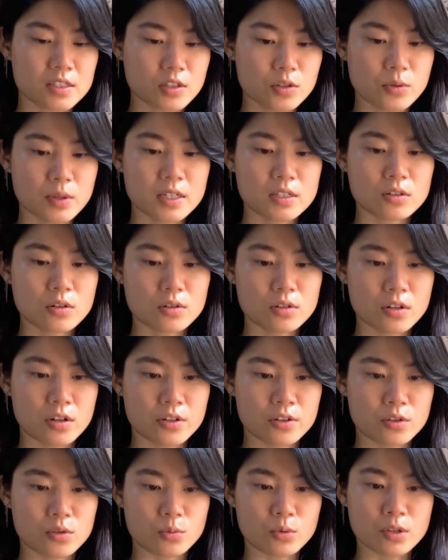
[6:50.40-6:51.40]
a quick note
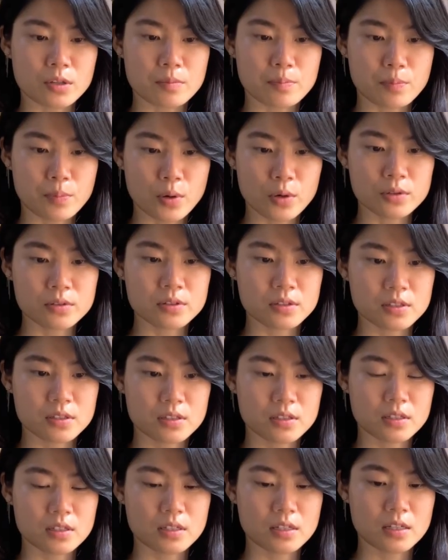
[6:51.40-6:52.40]
on the word
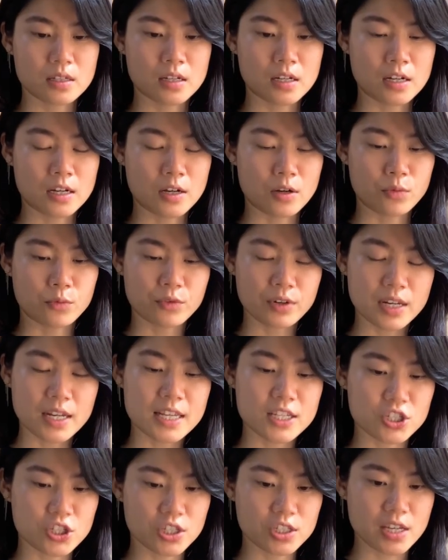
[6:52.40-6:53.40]
pose.
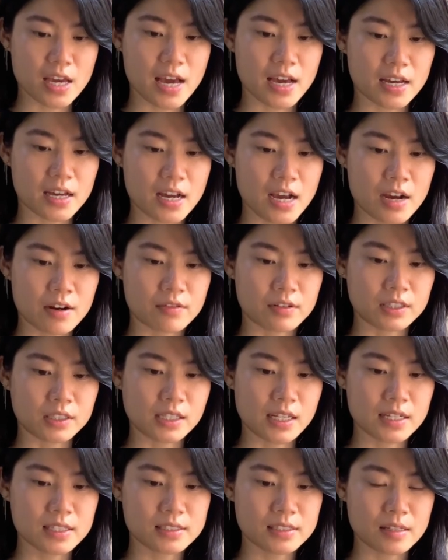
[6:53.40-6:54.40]
Reading Zizek, I
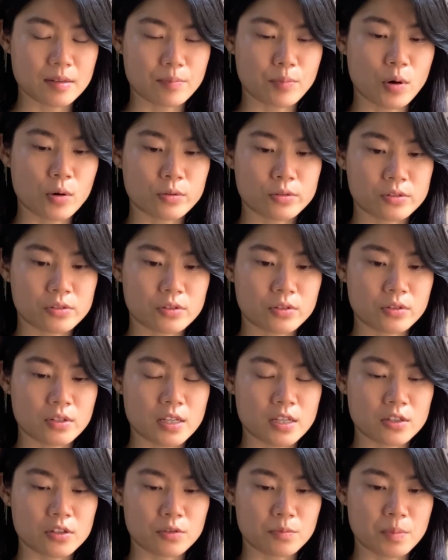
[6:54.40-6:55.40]
realized that pose could
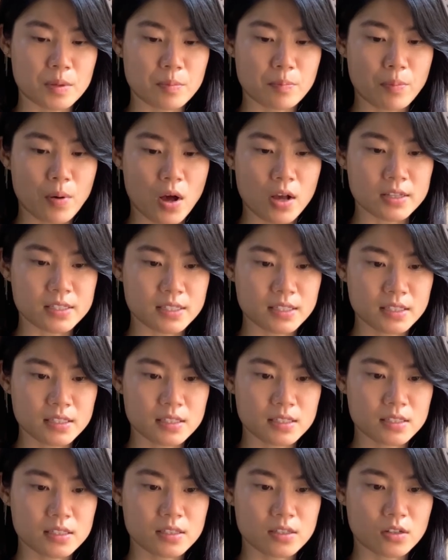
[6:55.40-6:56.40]
either be
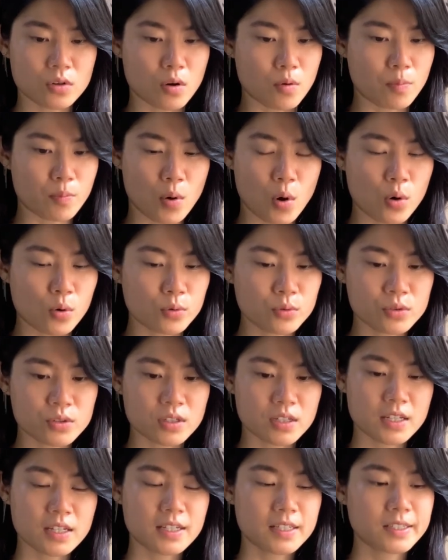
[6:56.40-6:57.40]
posits or pose.
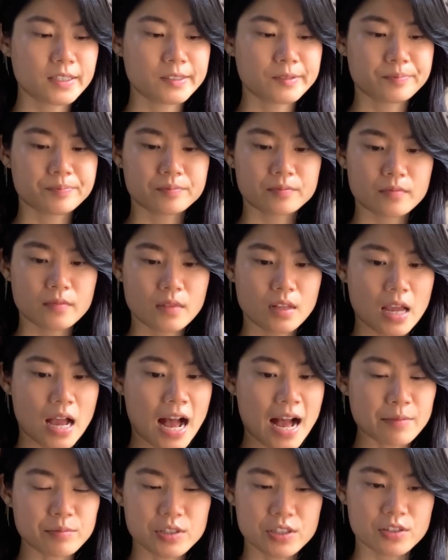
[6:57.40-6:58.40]

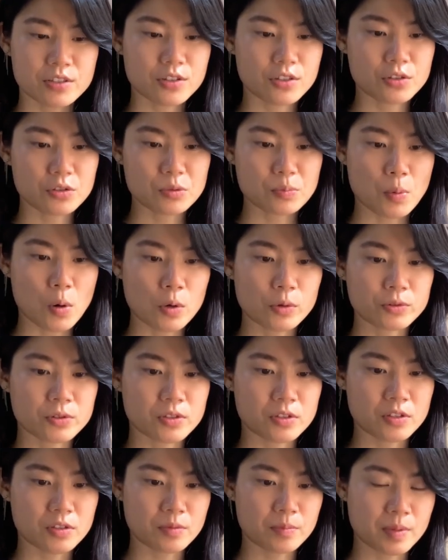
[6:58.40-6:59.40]
I'm just going to use pose
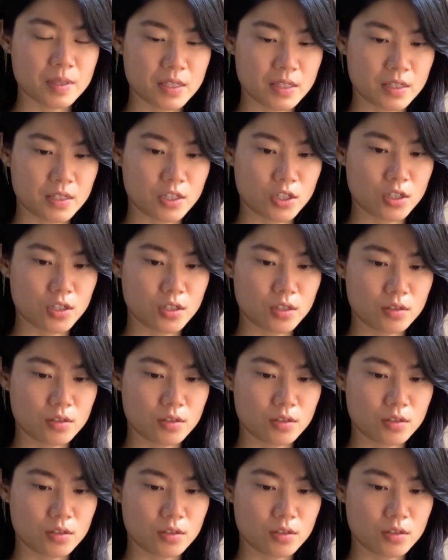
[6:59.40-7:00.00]
to be,